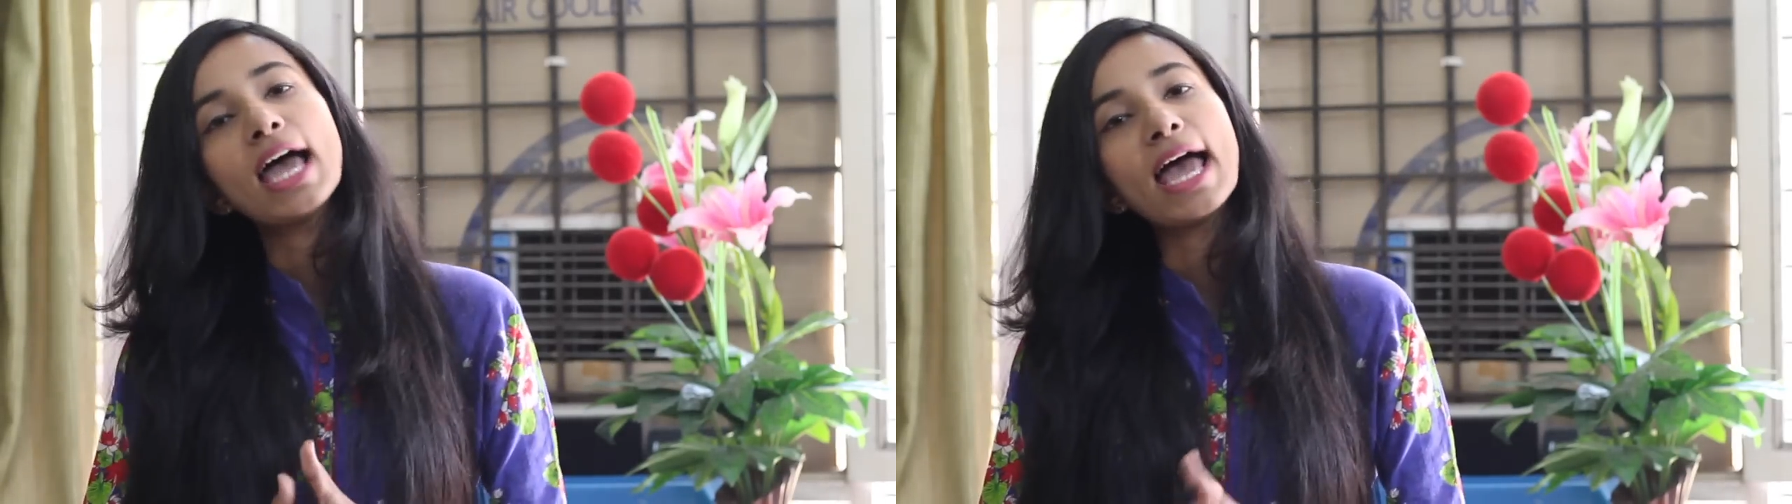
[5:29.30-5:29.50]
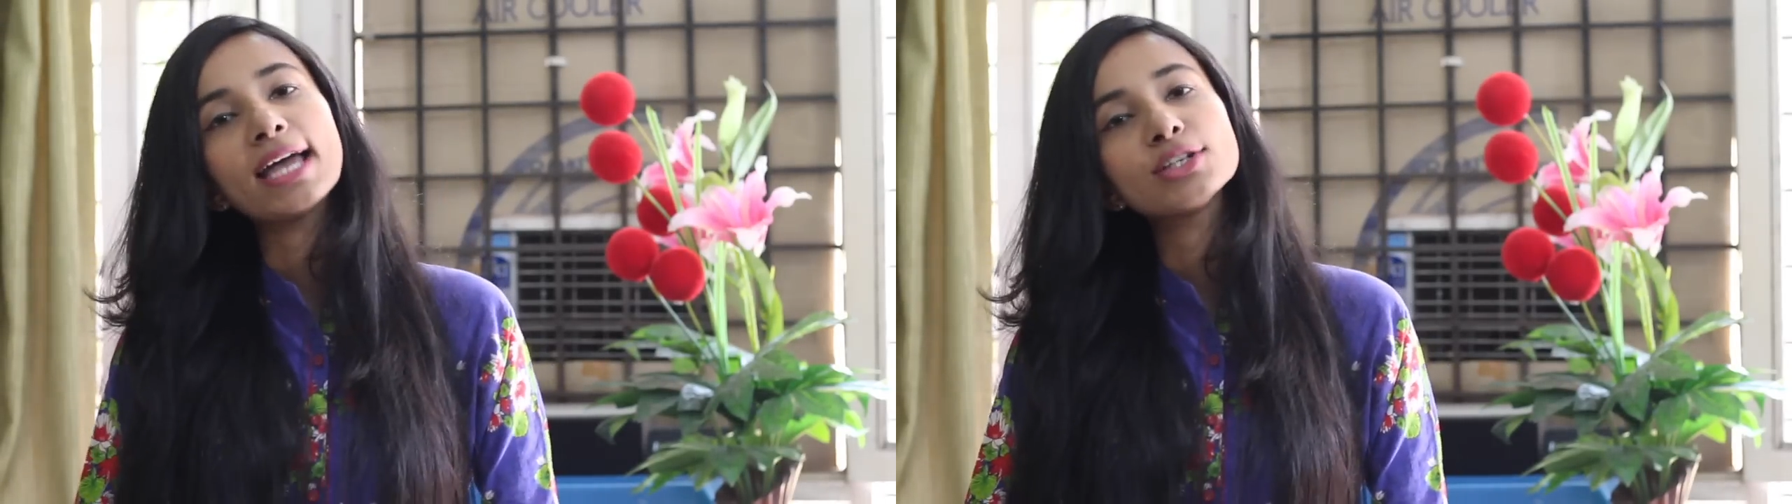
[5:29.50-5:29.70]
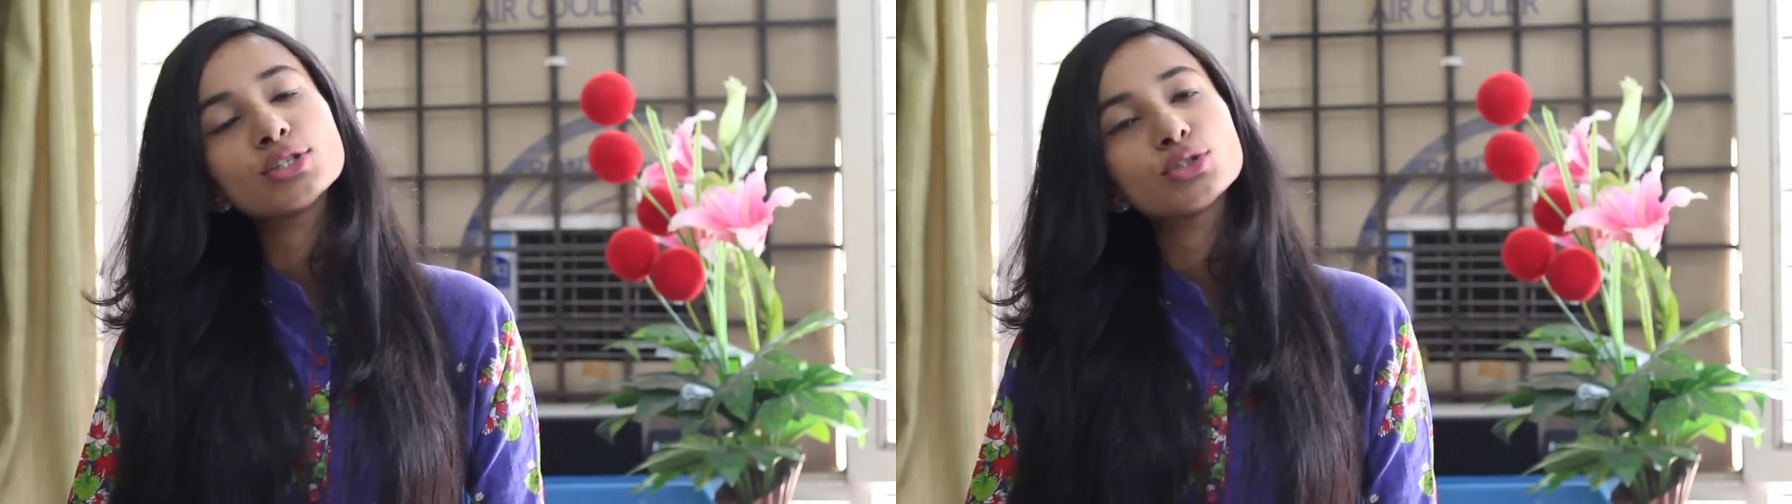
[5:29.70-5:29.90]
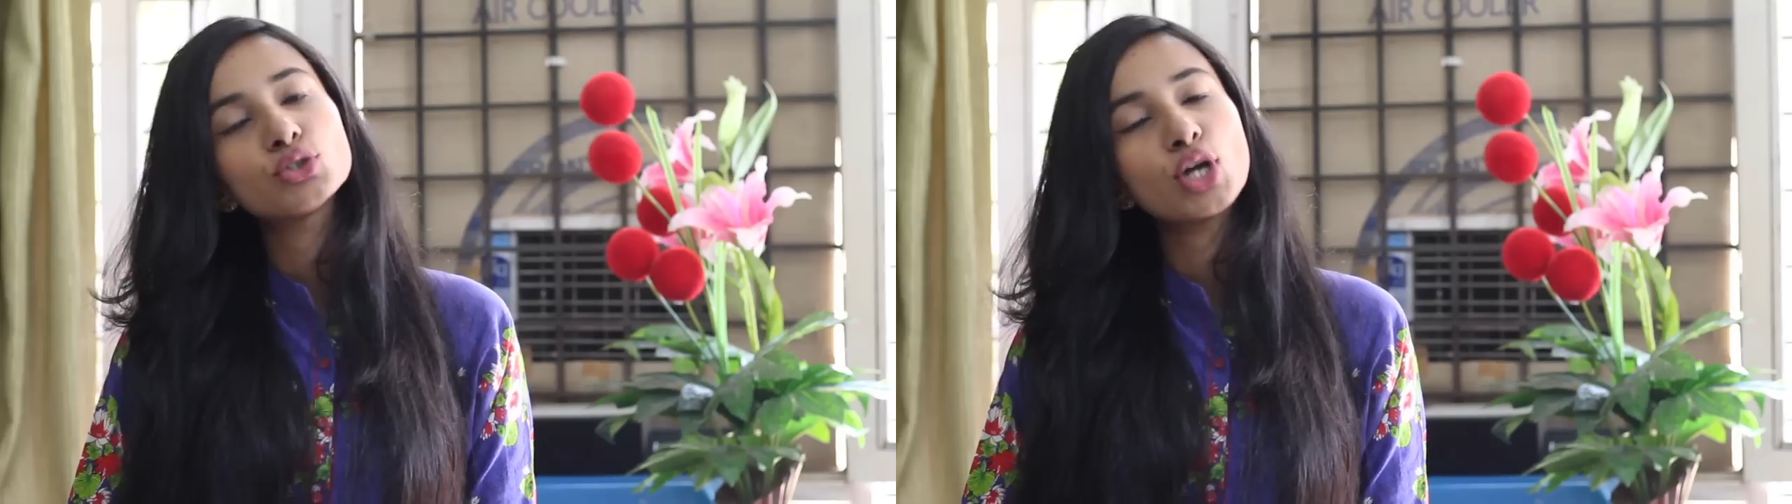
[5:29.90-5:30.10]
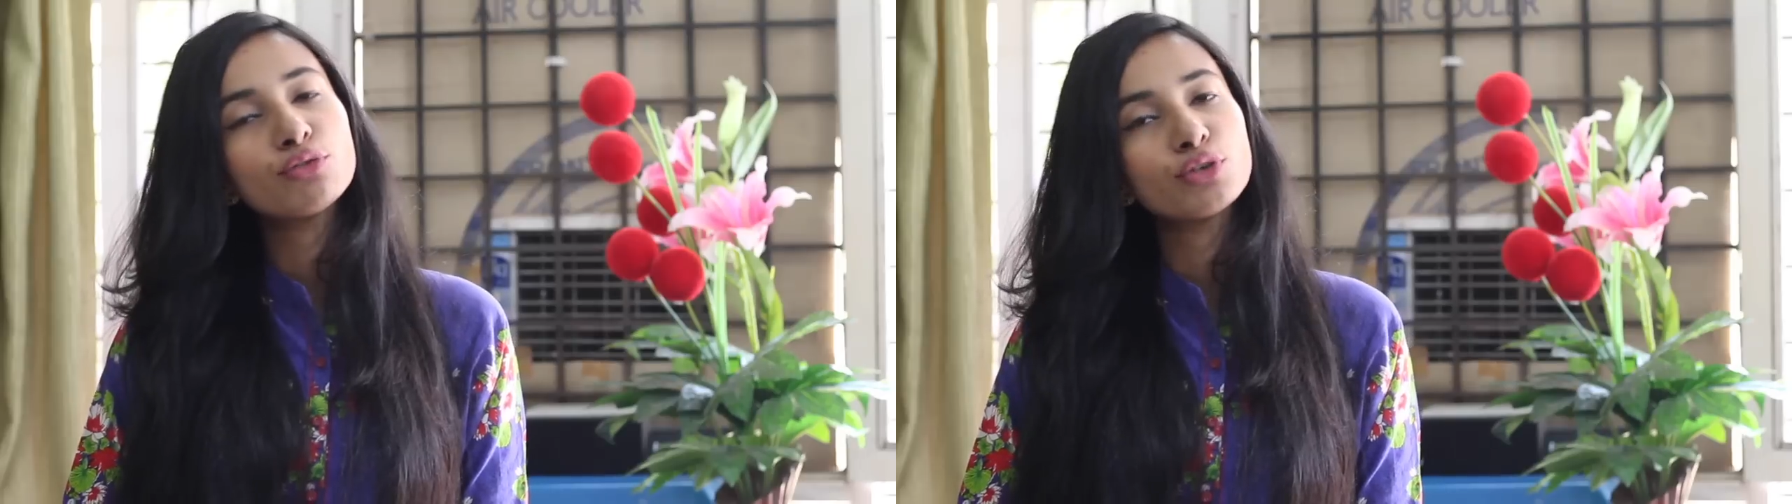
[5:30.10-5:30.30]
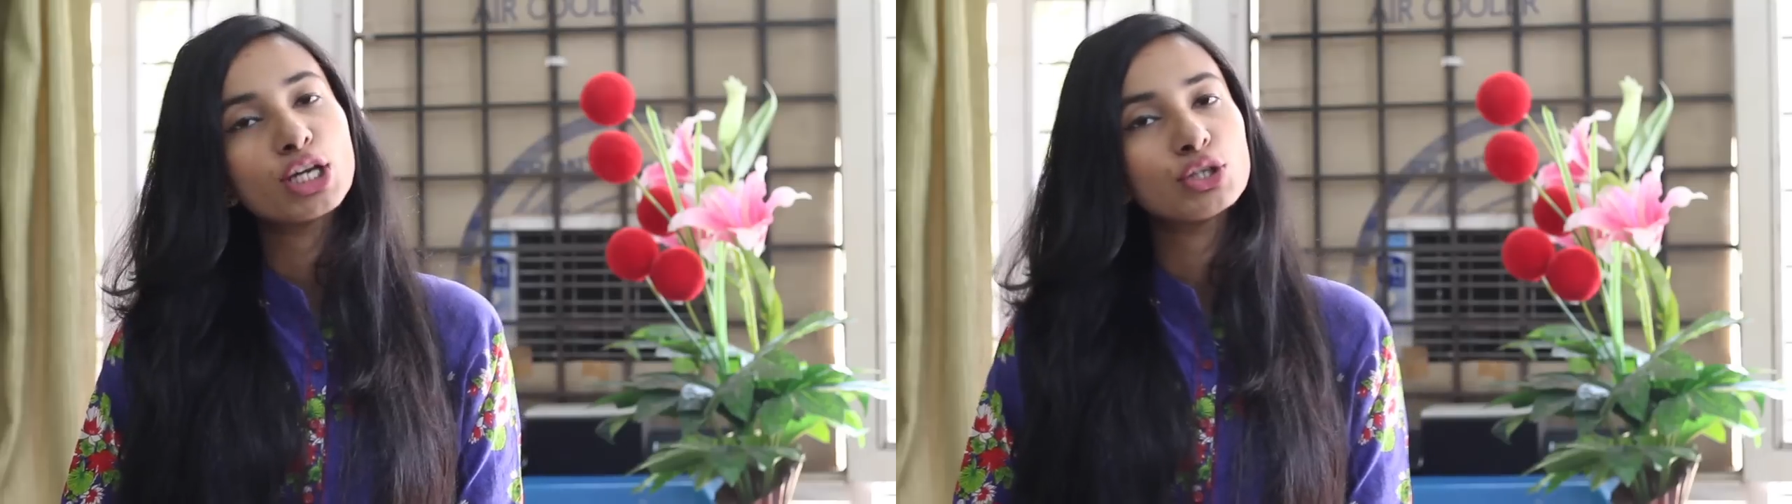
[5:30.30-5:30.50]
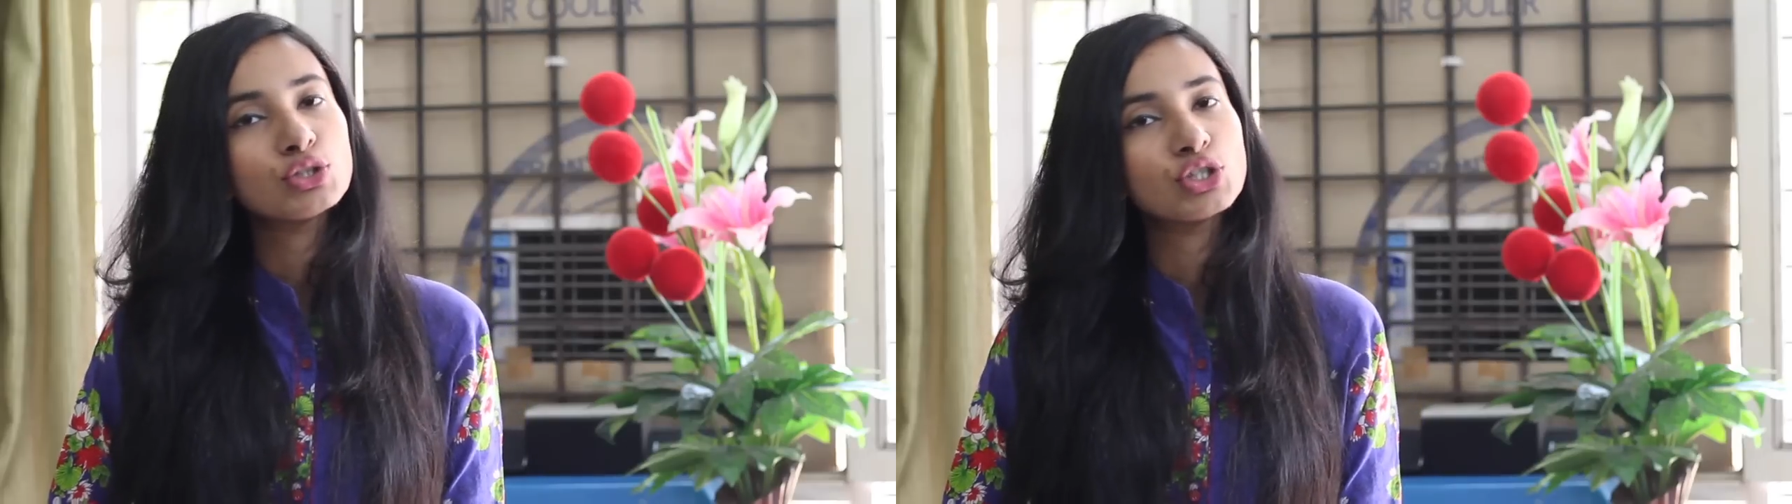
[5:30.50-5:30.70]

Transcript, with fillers: and do not forget to